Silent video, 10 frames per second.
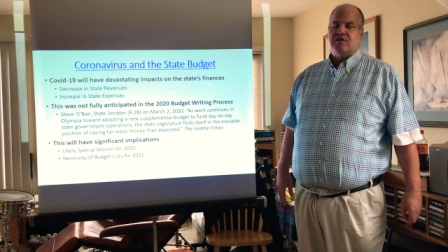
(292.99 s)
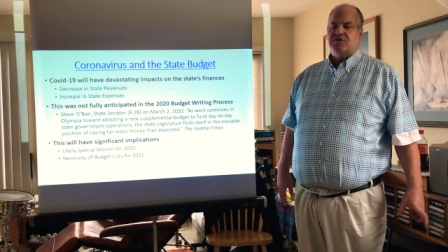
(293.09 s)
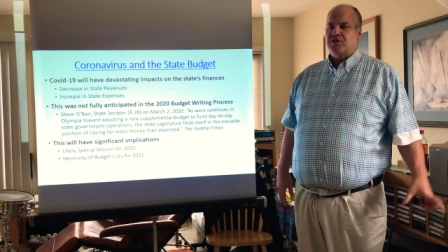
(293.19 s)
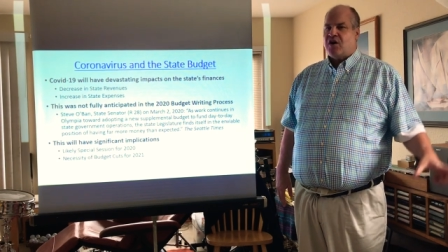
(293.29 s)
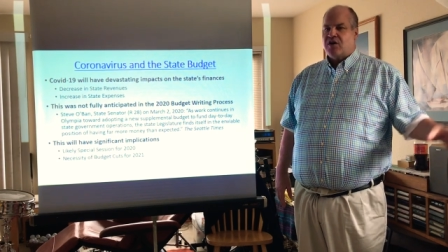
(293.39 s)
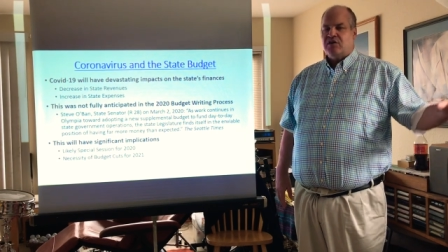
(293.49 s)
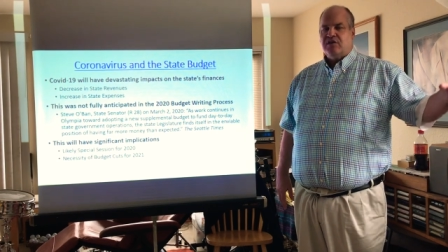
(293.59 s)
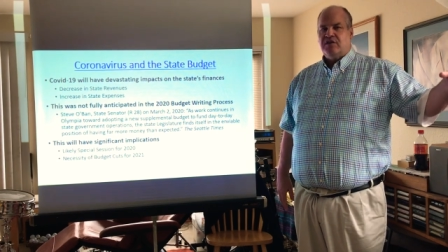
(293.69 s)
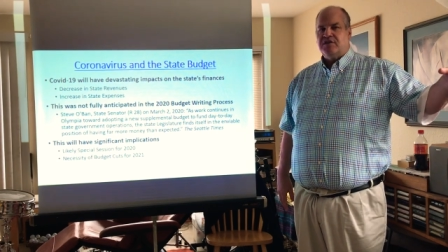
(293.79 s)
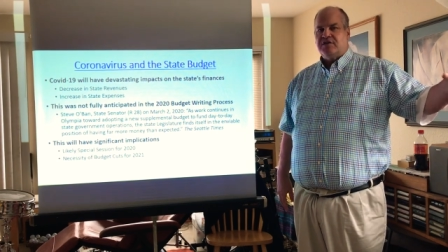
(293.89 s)
There's an
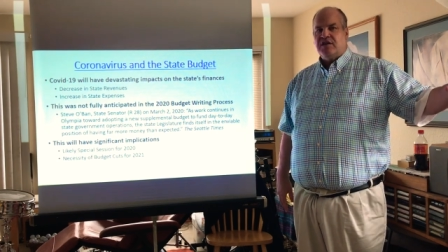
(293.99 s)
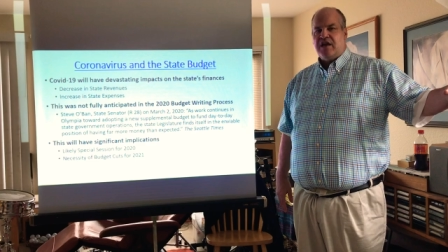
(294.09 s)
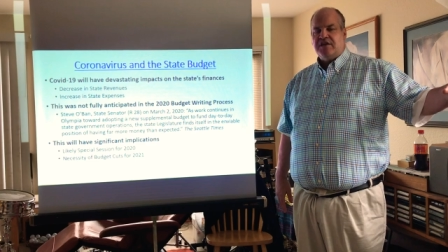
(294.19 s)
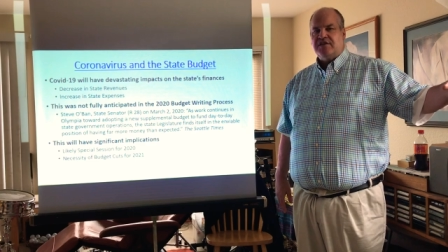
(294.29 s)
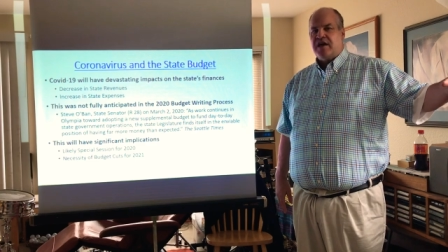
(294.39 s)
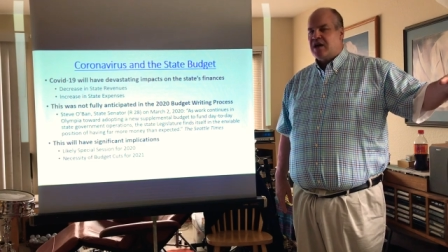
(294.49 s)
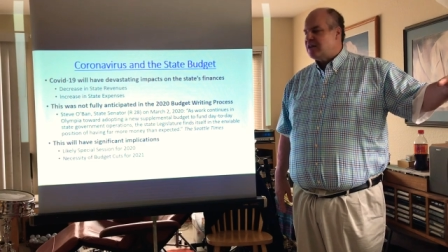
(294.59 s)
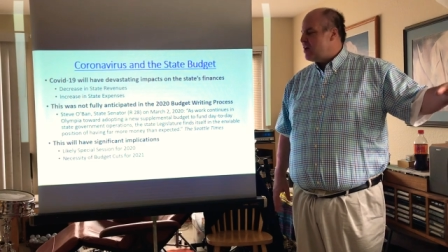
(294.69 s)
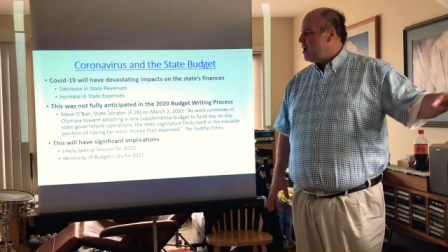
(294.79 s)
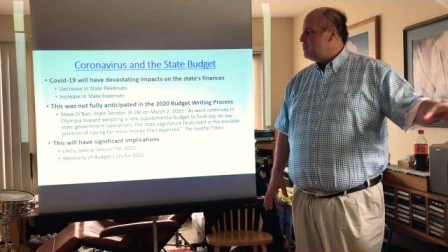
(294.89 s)
article in this today's
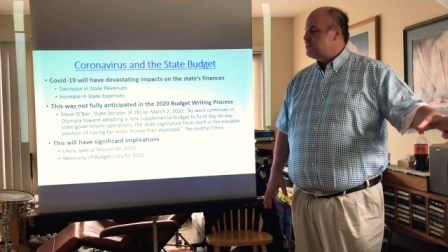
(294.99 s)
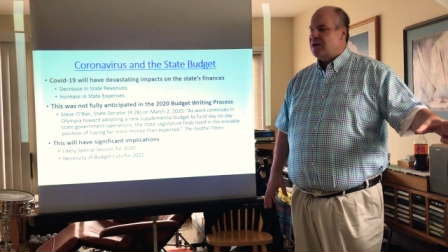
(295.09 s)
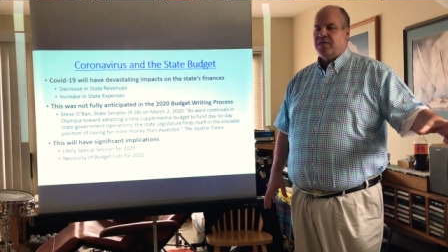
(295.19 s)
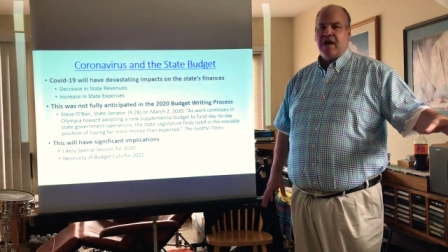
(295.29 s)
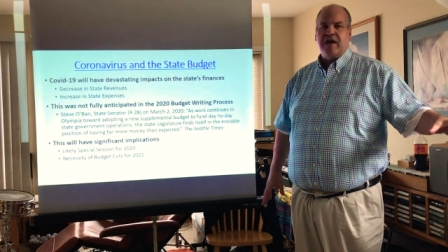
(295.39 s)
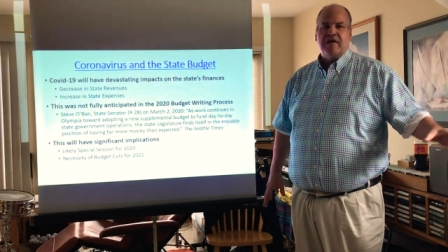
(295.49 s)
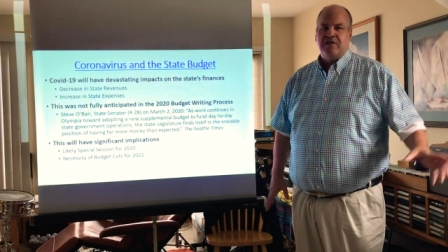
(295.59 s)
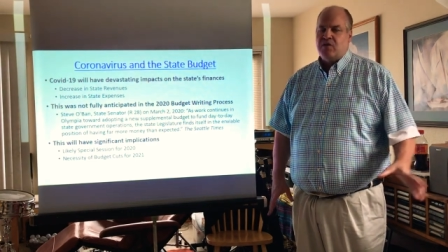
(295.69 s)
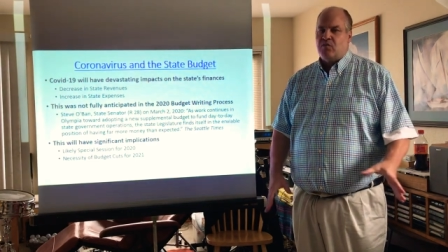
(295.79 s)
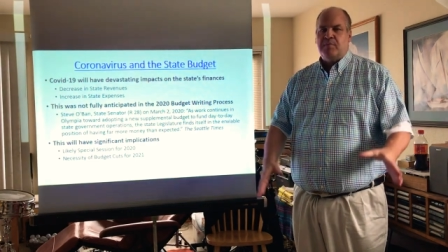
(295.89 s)
Seattle Times on that,
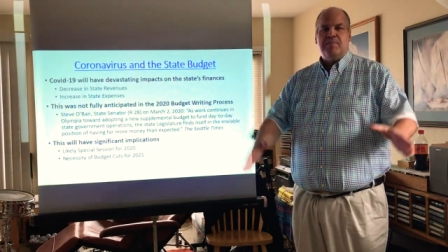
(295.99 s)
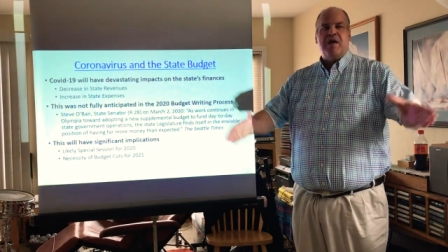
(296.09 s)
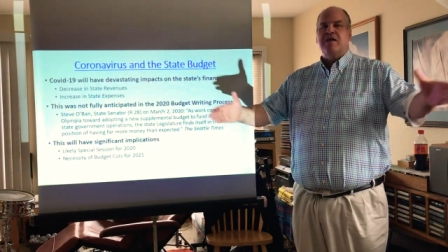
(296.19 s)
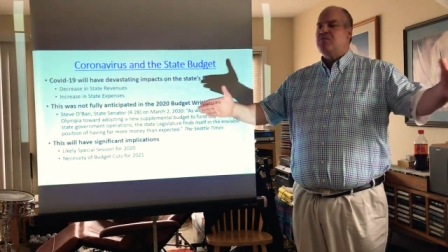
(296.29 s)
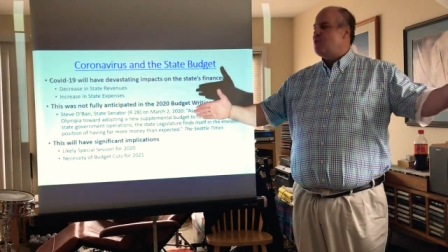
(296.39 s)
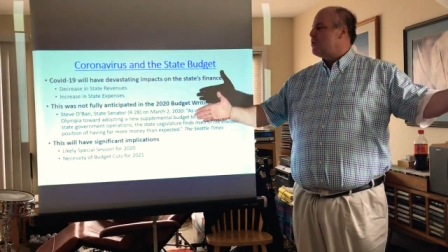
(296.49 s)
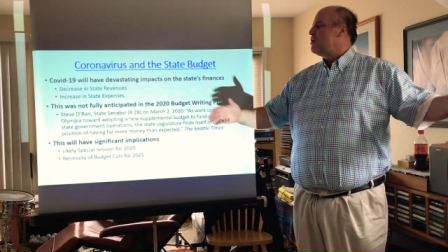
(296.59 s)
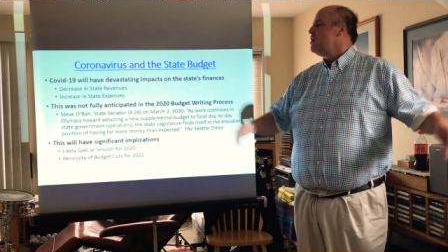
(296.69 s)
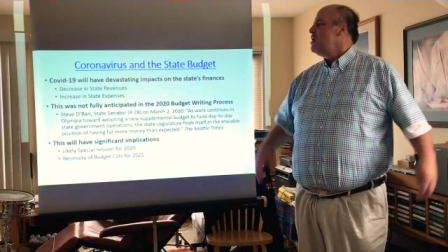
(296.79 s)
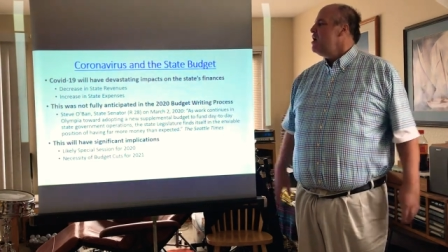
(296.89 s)
and there will be many more.
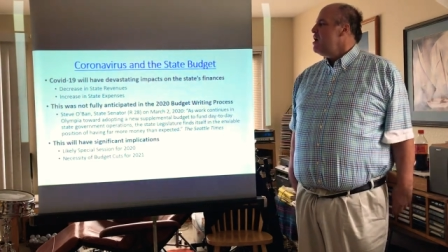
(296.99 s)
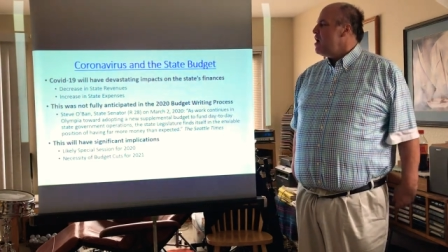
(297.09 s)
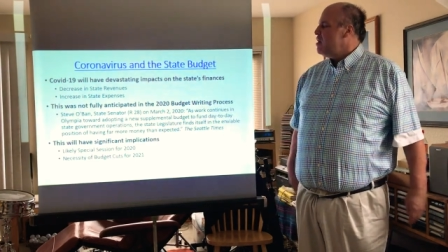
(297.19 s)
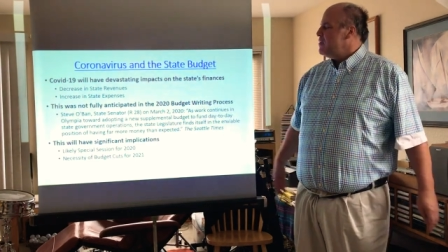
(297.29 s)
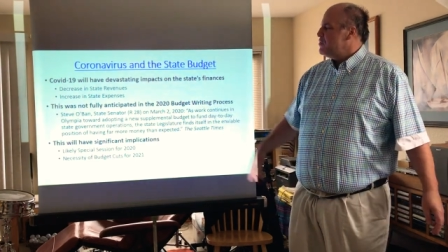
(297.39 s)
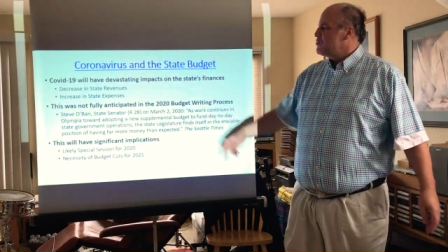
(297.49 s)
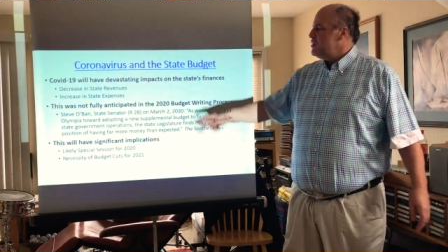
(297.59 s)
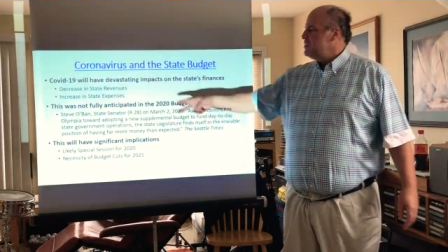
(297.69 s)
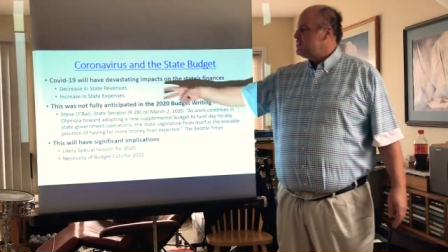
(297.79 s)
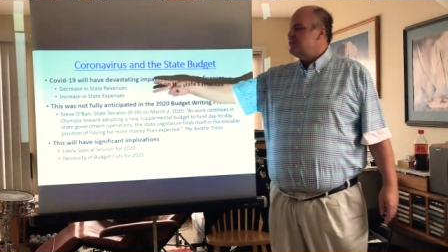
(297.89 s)
And the
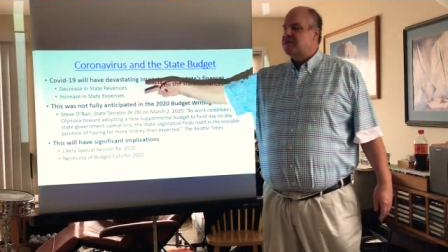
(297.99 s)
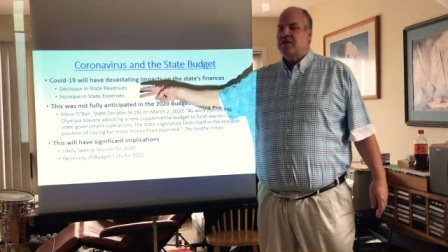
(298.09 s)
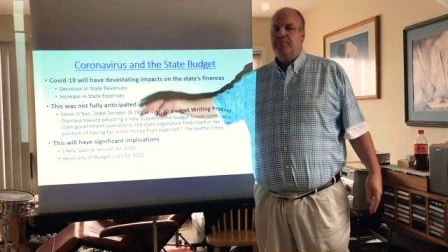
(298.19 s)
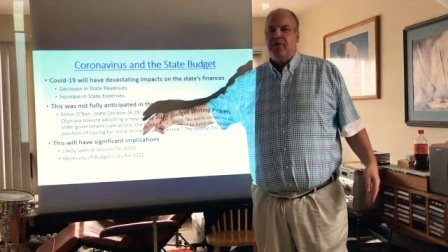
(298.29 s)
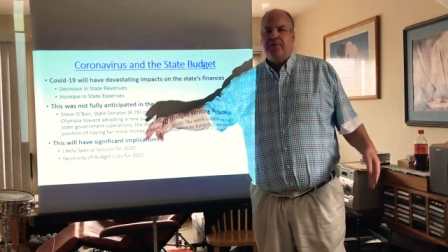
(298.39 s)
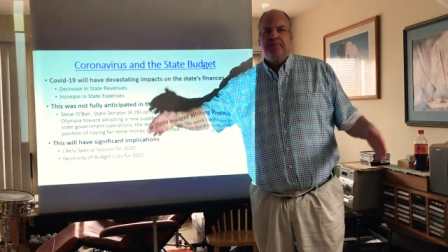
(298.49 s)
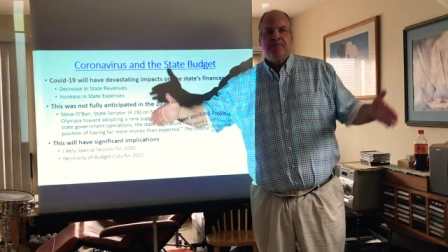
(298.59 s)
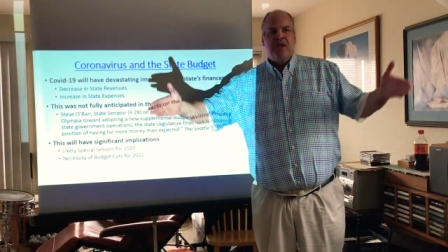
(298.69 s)
reason is simple.